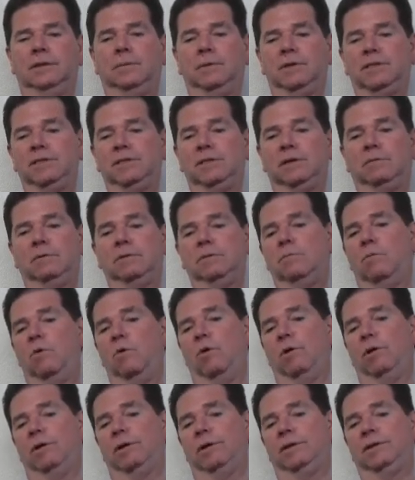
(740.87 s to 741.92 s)
And my son was
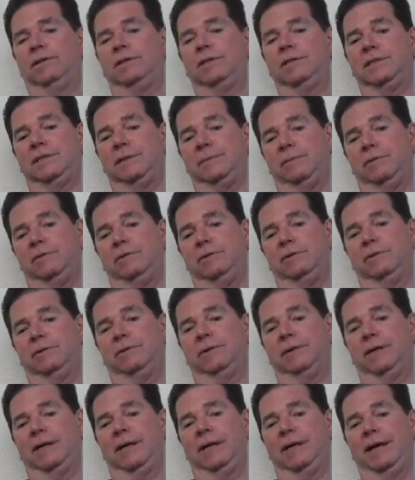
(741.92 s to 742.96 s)
born December
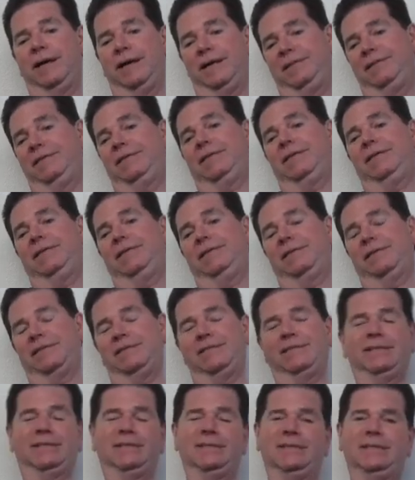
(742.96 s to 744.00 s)
18th in
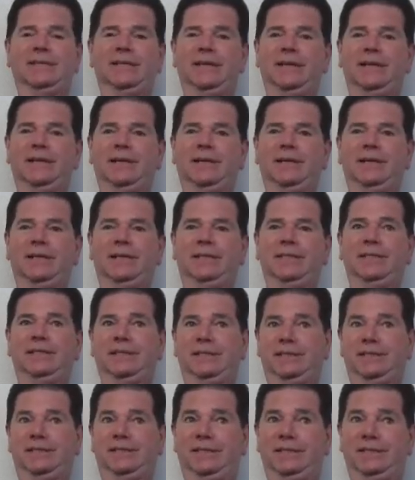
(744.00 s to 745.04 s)

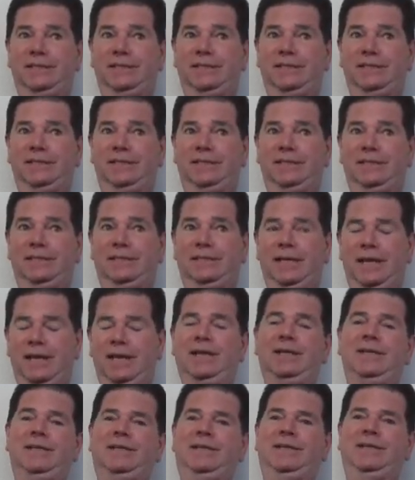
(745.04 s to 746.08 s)

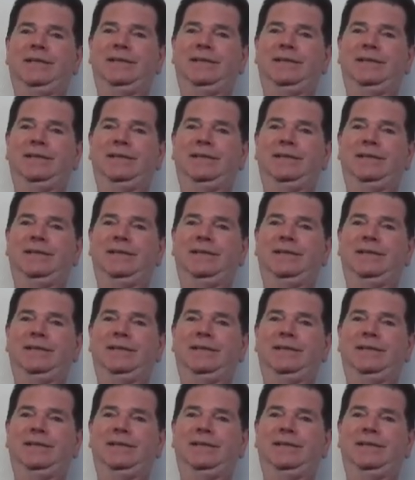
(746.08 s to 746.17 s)
68.